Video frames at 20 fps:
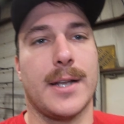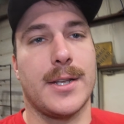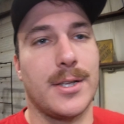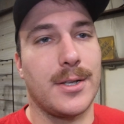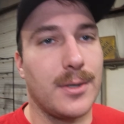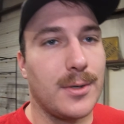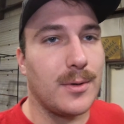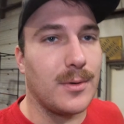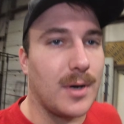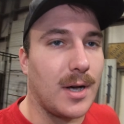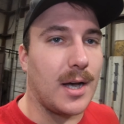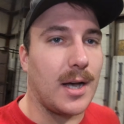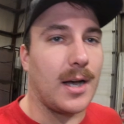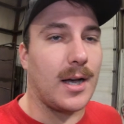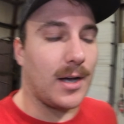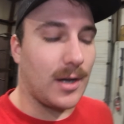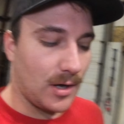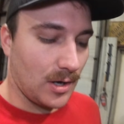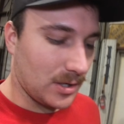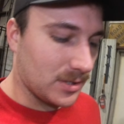do
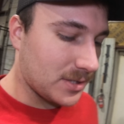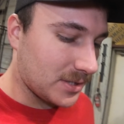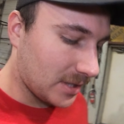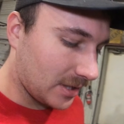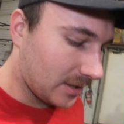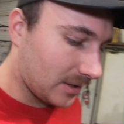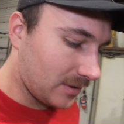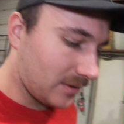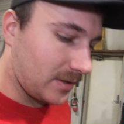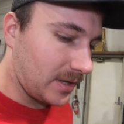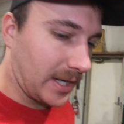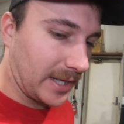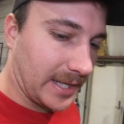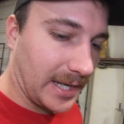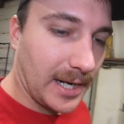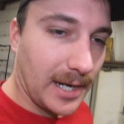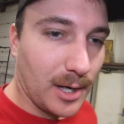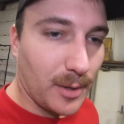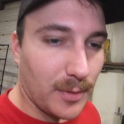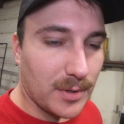also, I
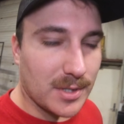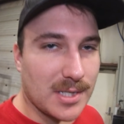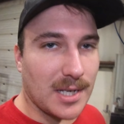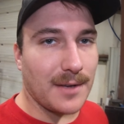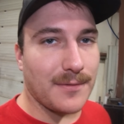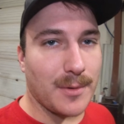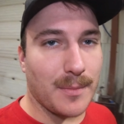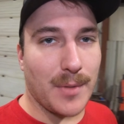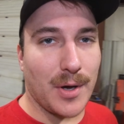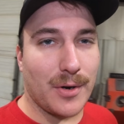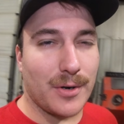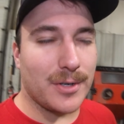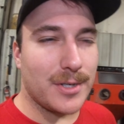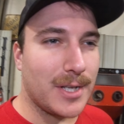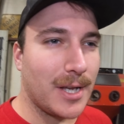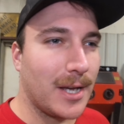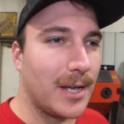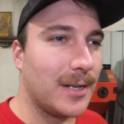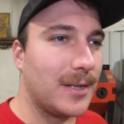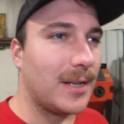kind of almost have the motor
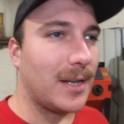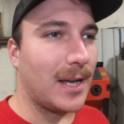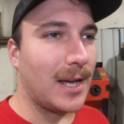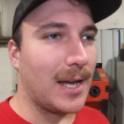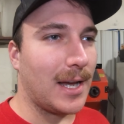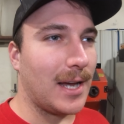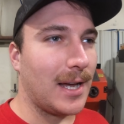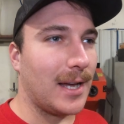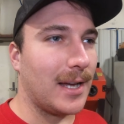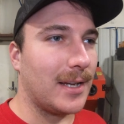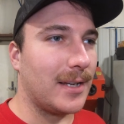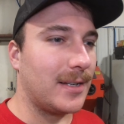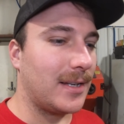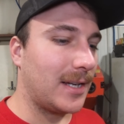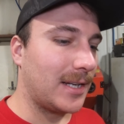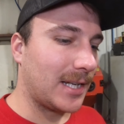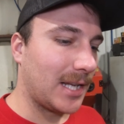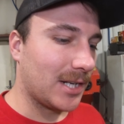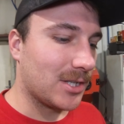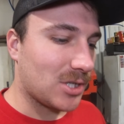done. I
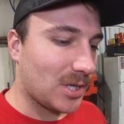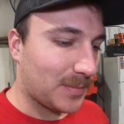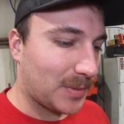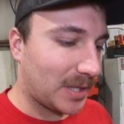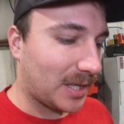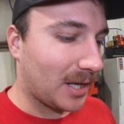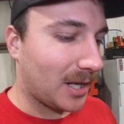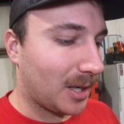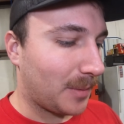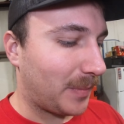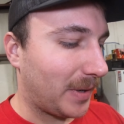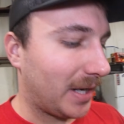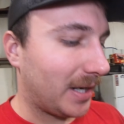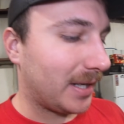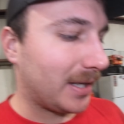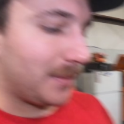kind of jumped the gun on painting